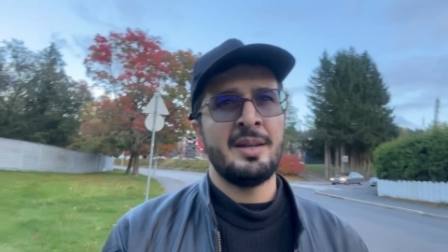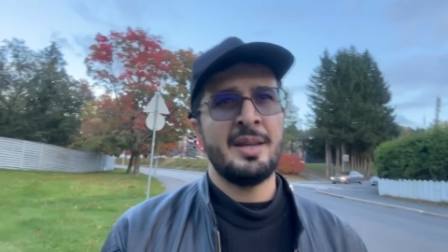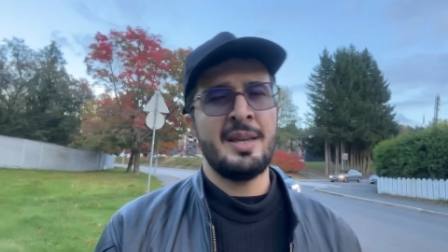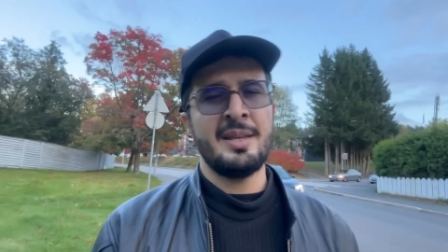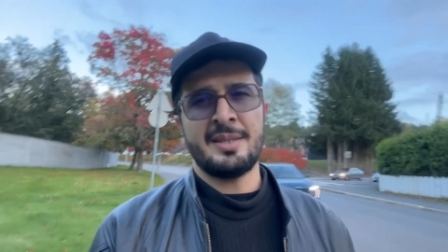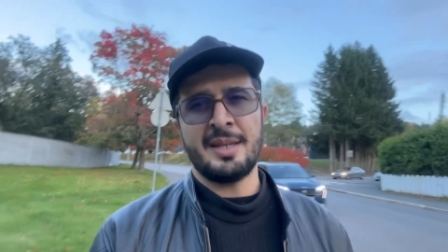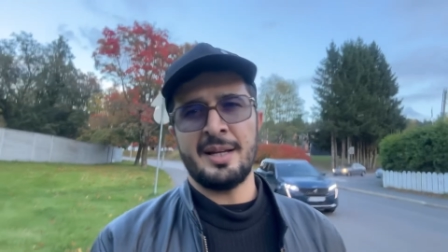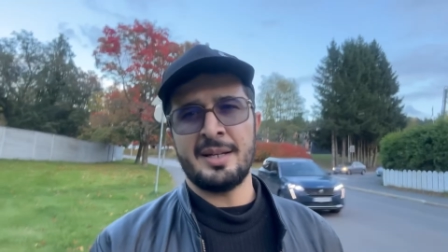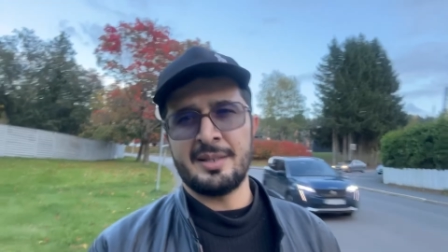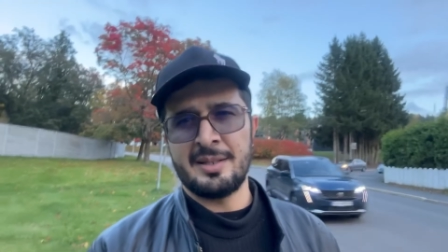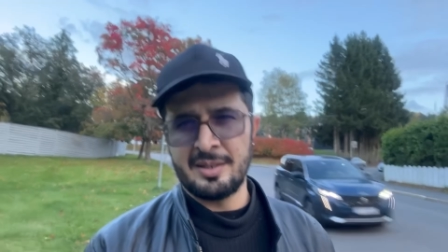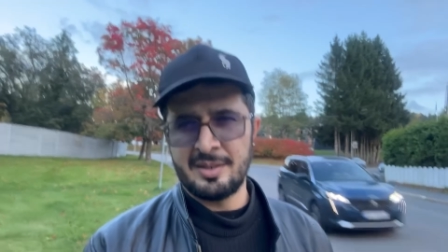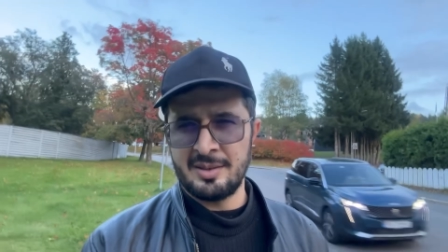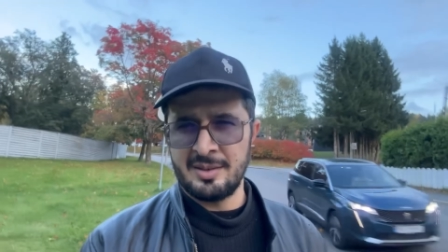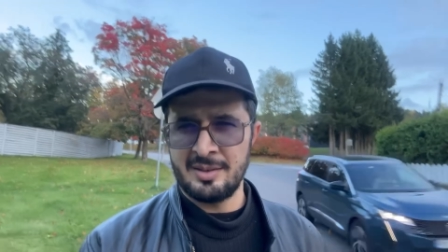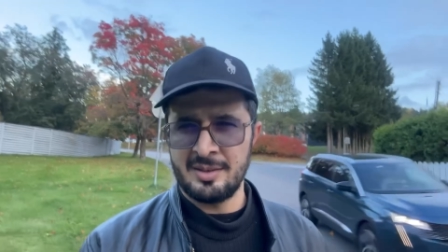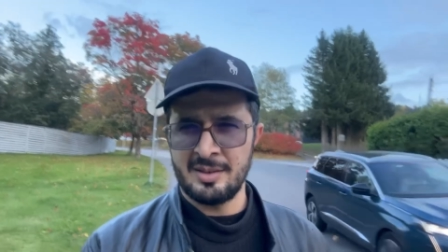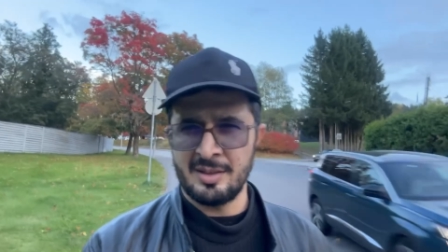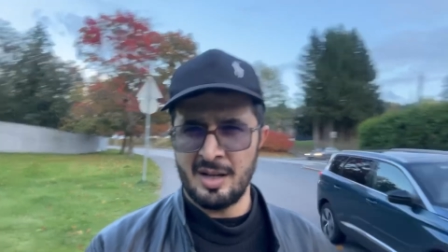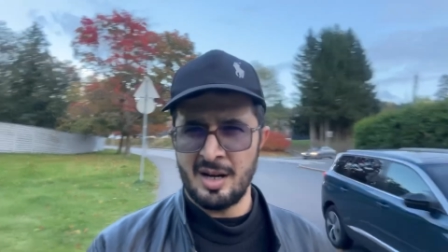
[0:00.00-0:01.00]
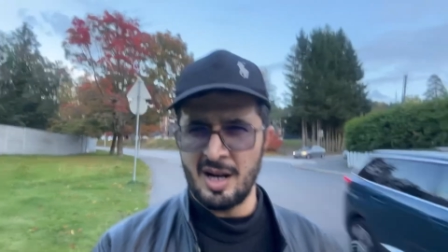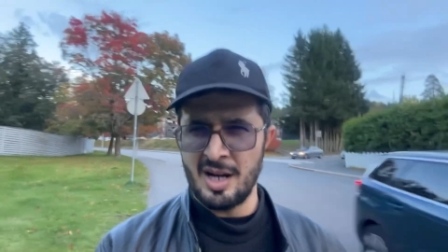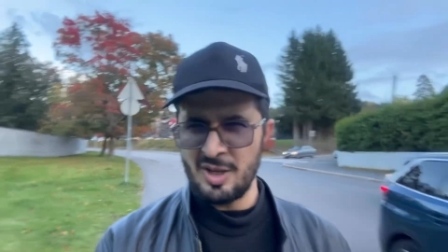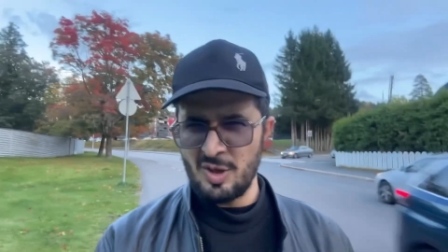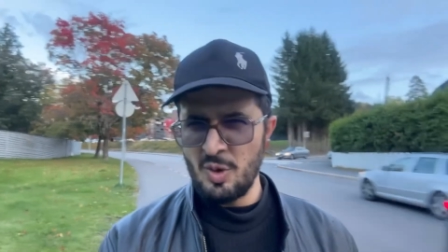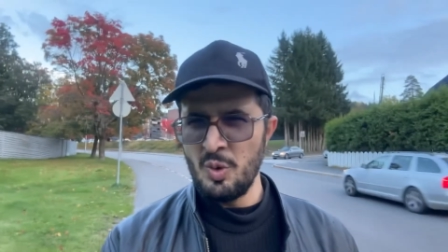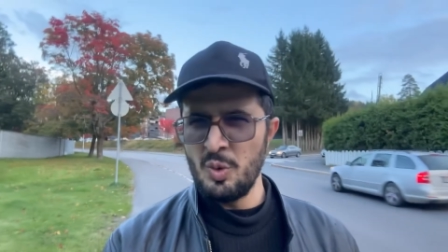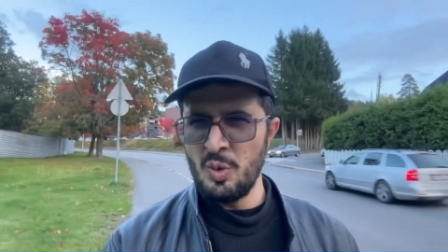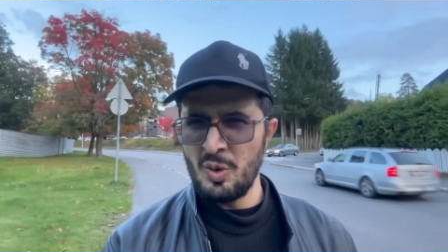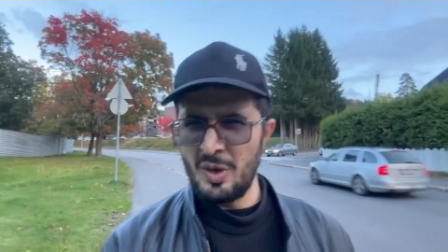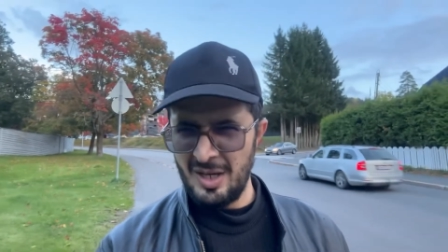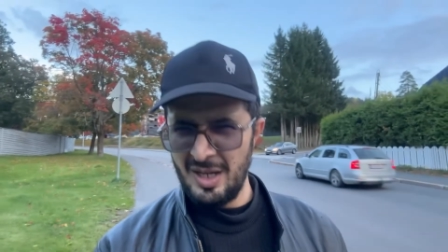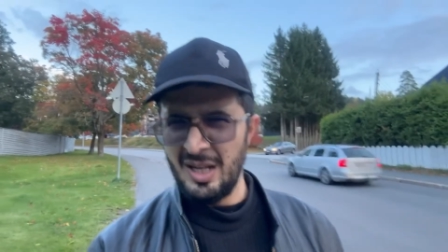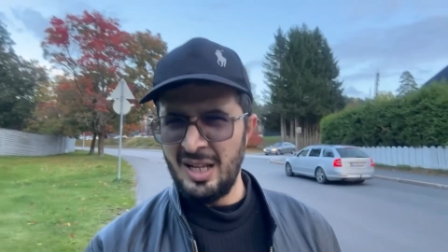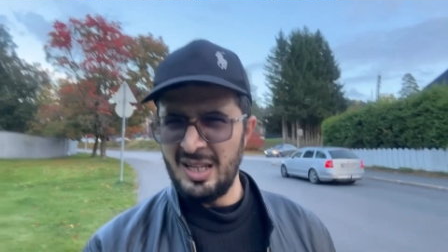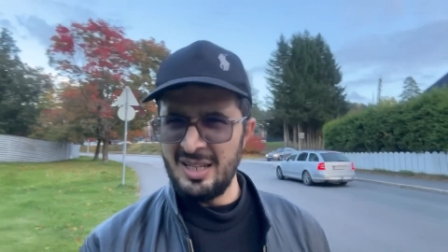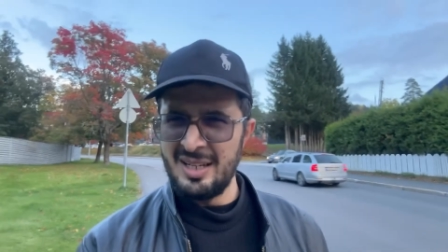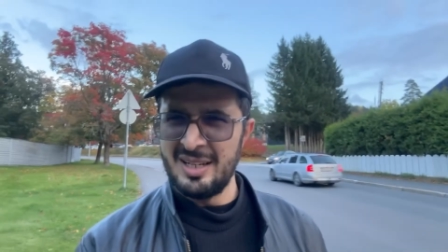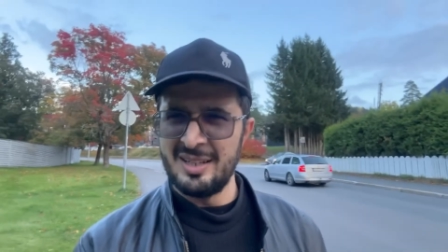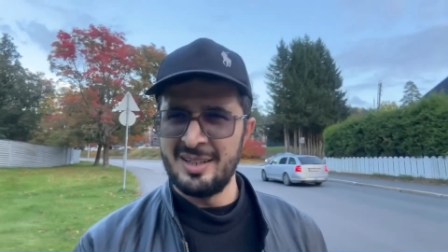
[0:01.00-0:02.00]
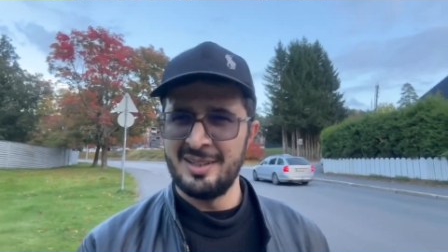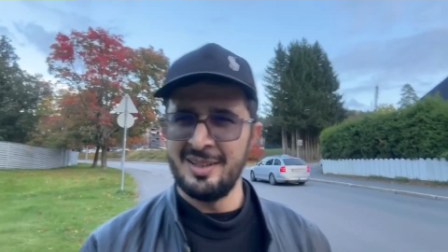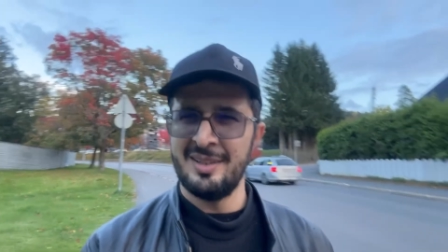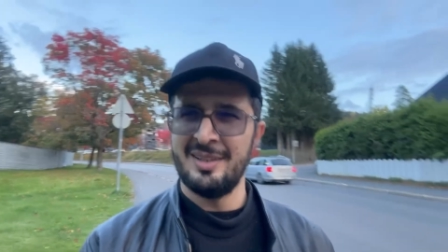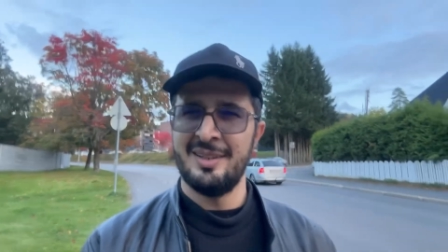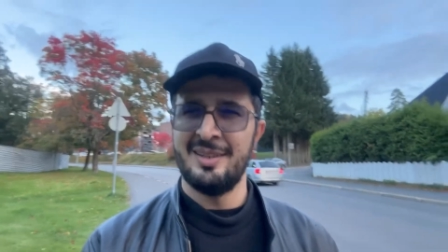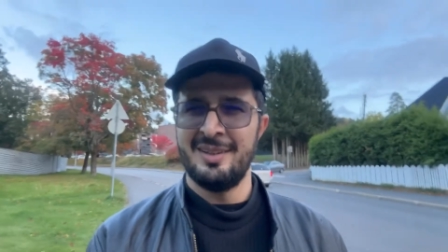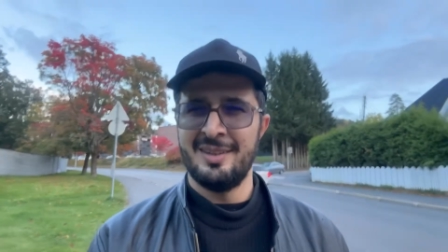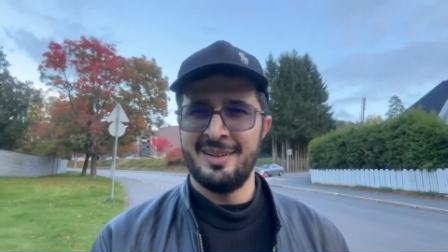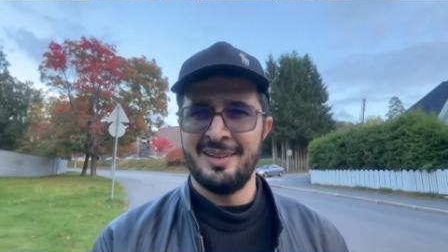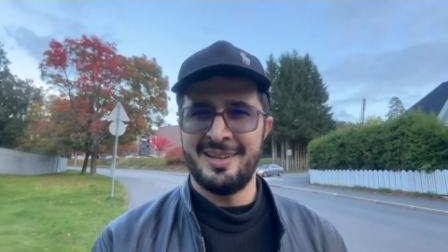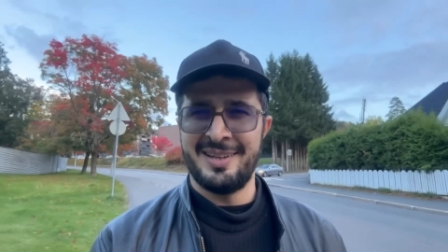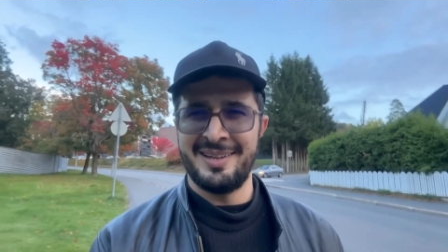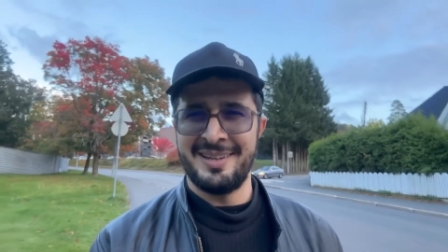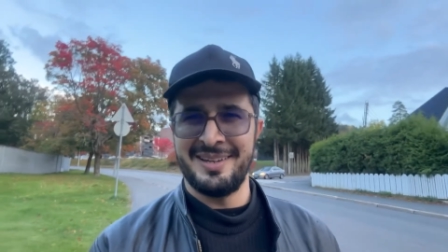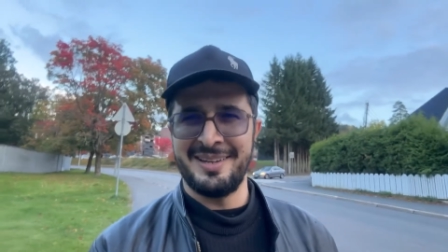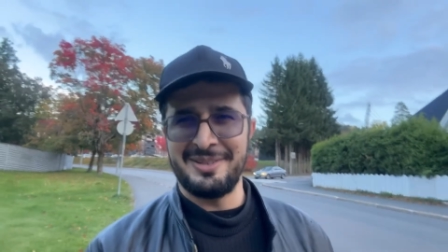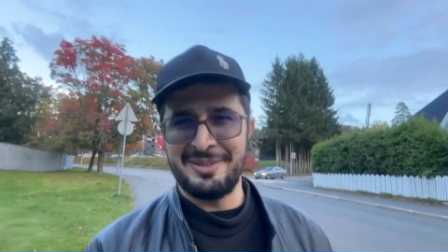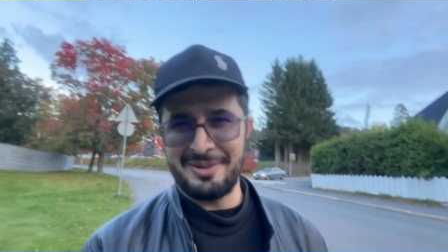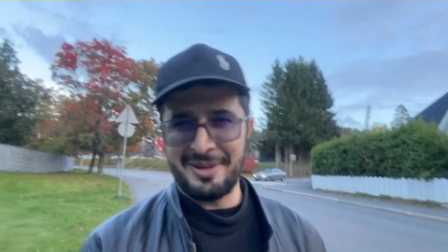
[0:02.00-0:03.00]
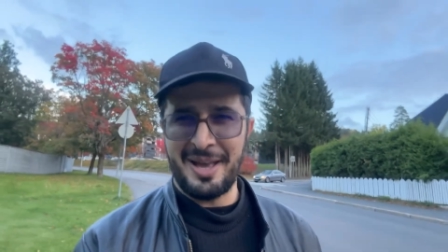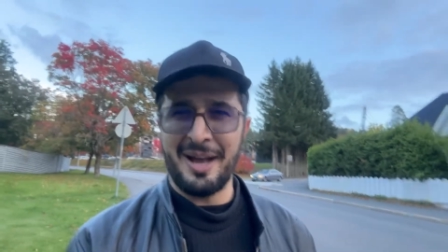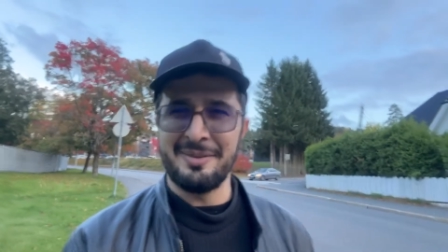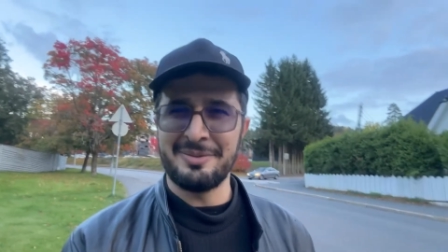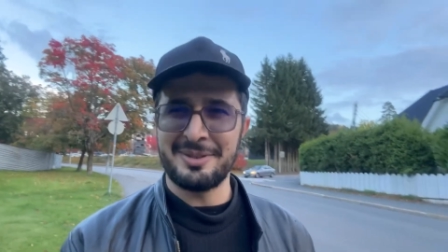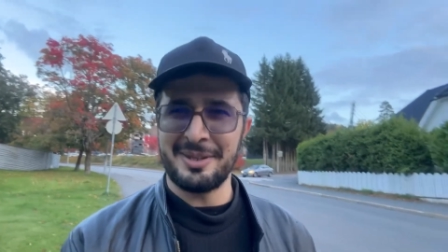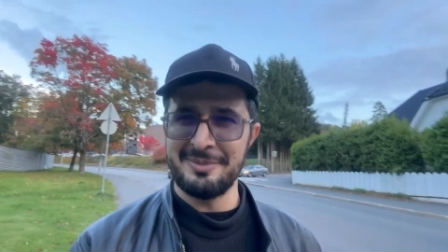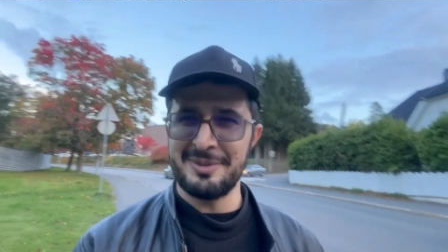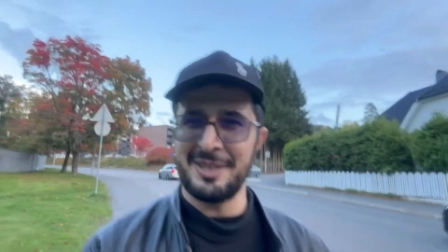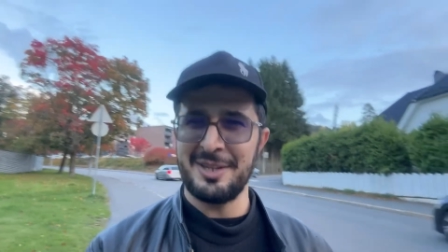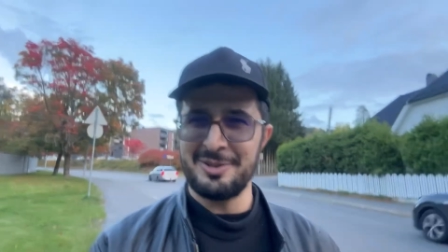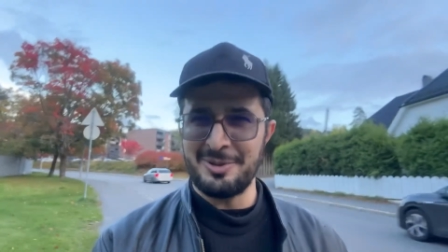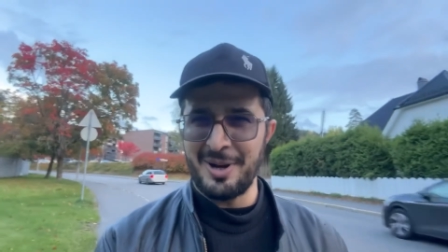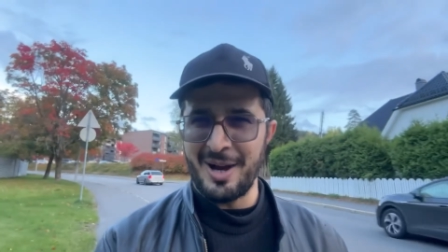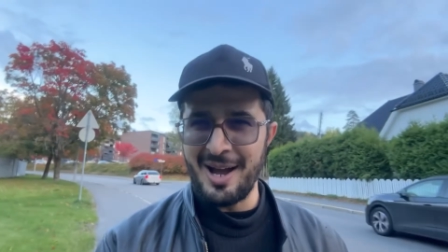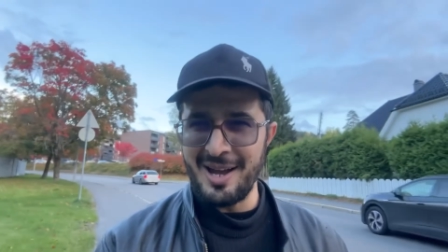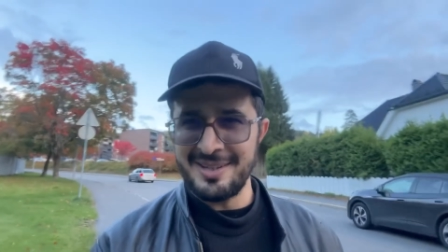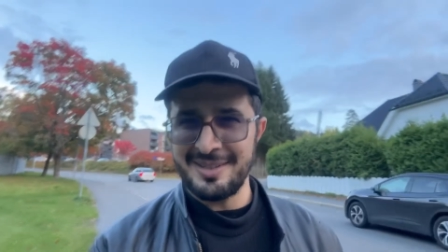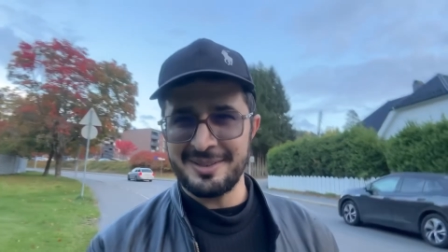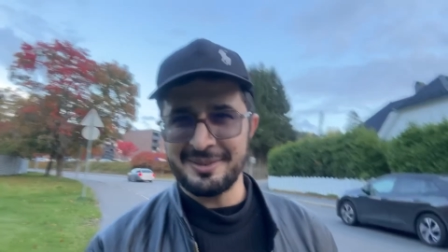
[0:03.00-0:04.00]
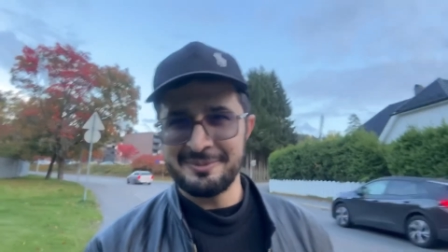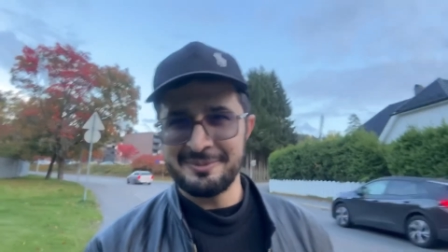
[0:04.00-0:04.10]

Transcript: he said are you, girl? Do you have something to hide?